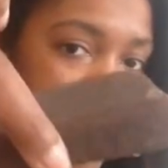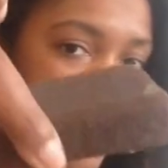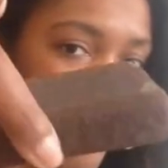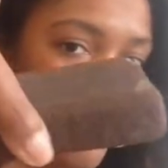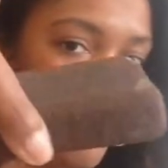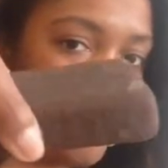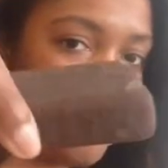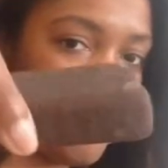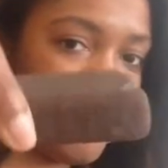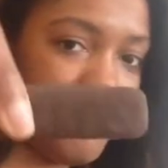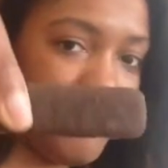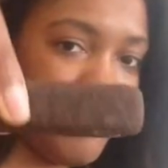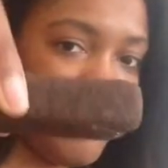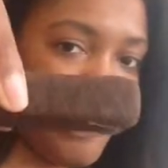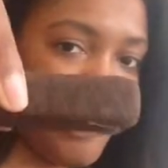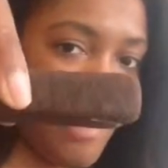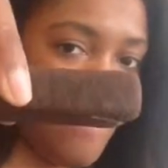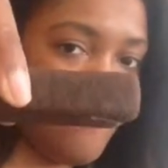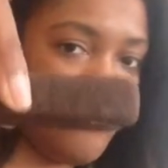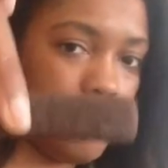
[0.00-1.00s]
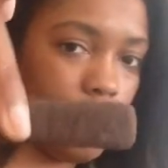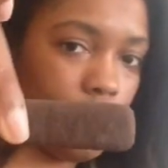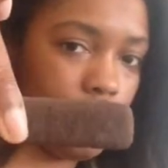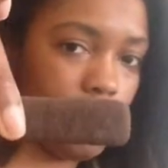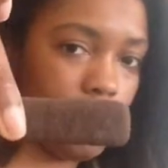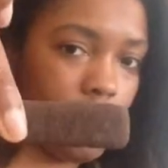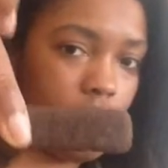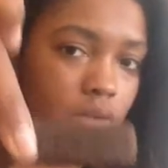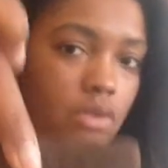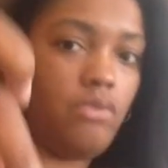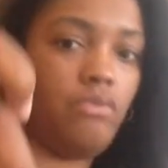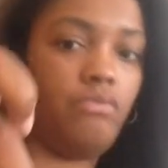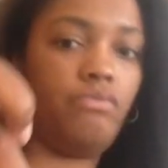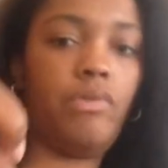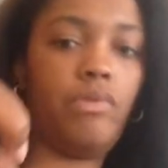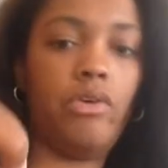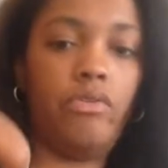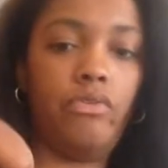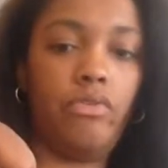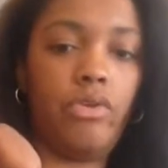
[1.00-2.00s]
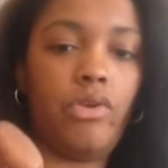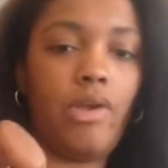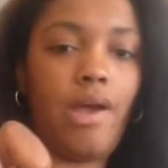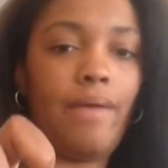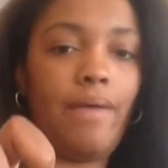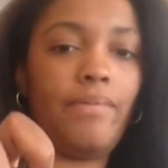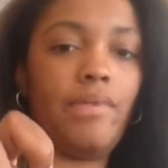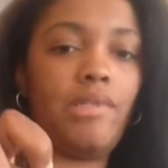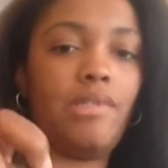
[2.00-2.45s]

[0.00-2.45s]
and you can see that I've used it a few times.